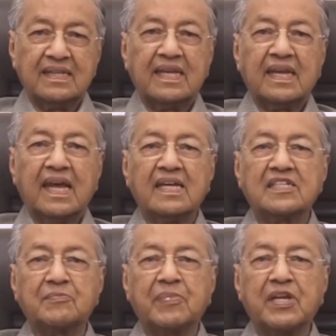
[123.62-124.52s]
that
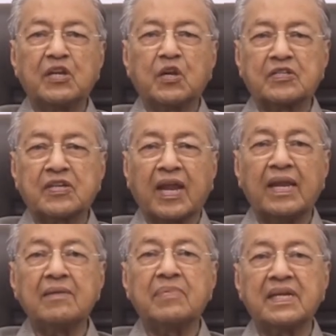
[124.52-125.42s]
has been
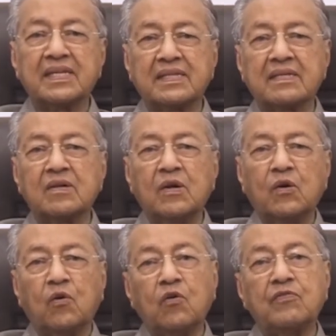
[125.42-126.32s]
celebrated
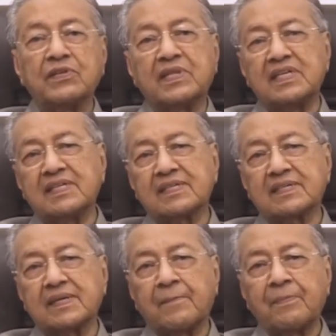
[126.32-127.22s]
over the
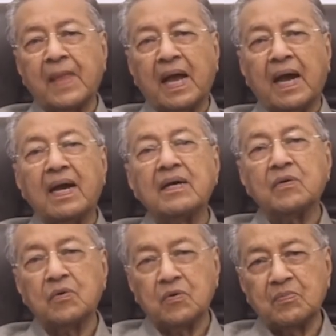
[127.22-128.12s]
years. I
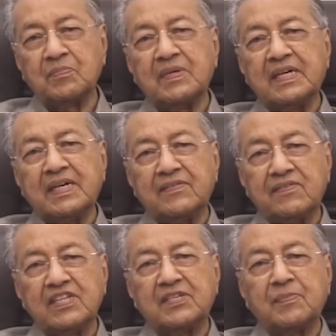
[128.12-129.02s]
hope
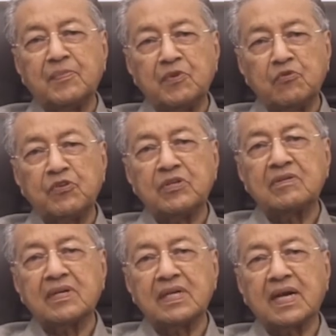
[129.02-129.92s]
this
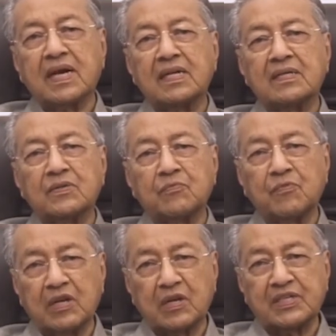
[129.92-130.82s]
mutual regard
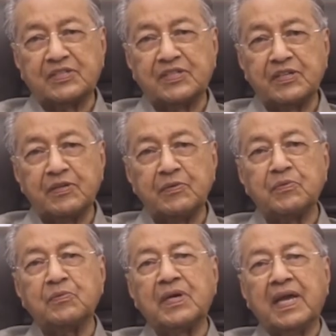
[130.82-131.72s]
will
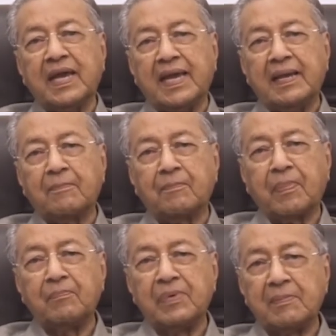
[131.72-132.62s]
continue and
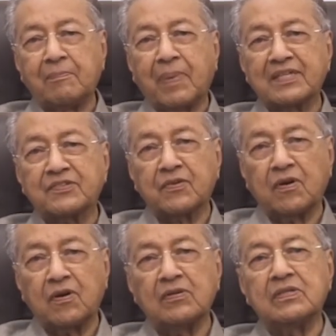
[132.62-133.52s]
be passed
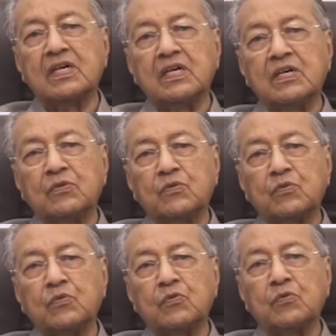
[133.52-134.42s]
on
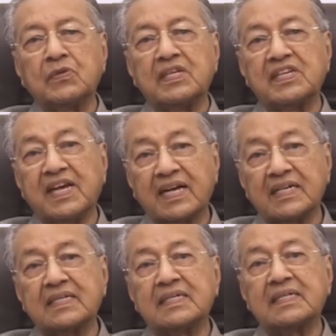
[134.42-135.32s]
to the
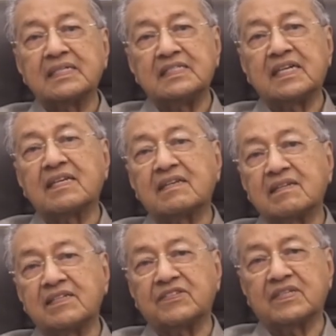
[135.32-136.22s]
younger
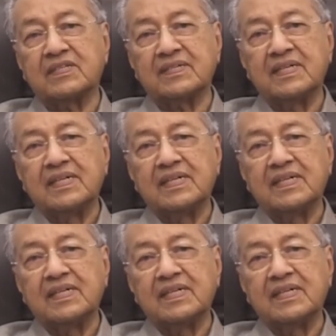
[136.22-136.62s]
generation.